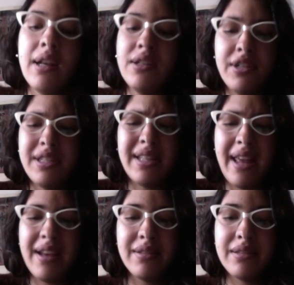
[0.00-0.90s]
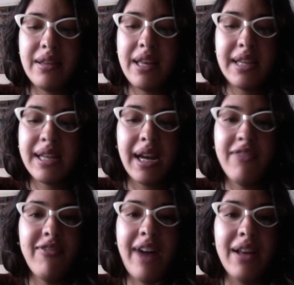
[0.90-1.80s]
understand this kind
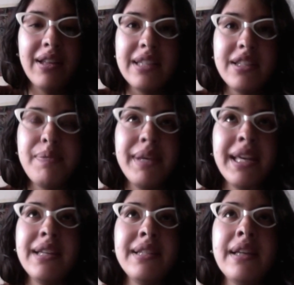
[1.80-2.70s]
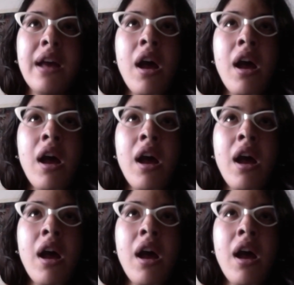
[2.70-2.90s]
of violence because